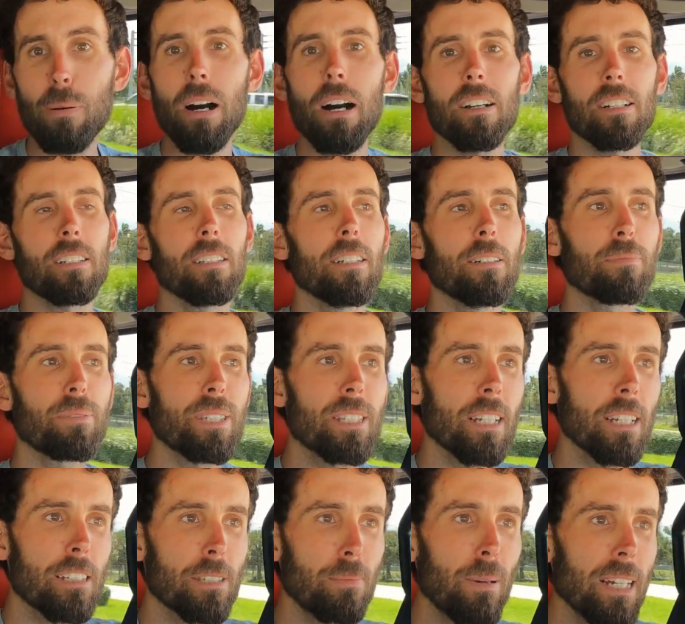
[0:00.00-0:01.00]
Apocalypse
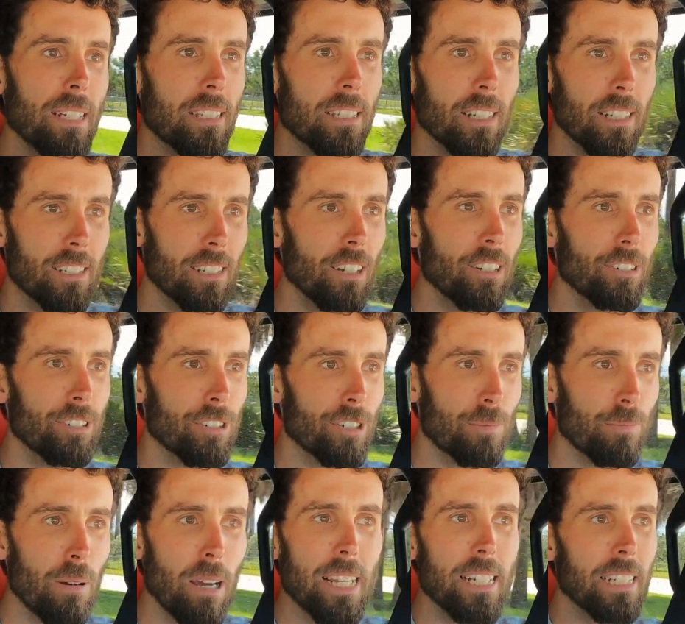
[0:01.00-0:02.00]
six by six
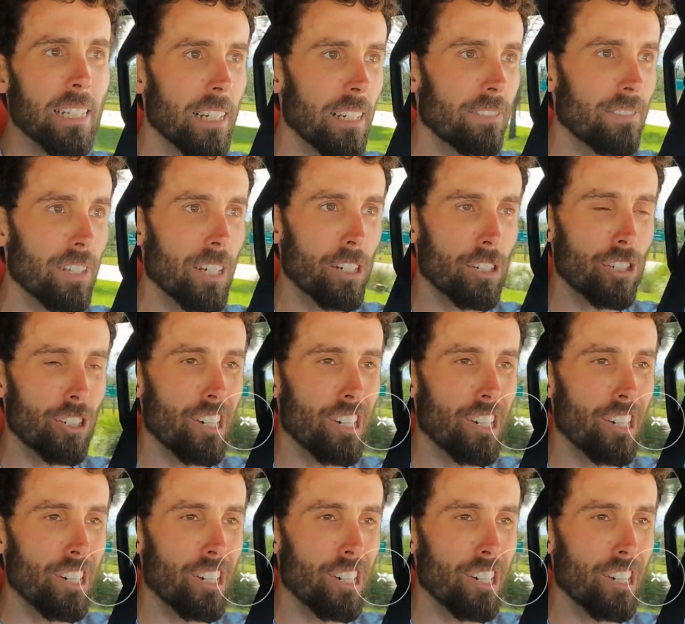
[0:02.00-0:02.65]
owners might give their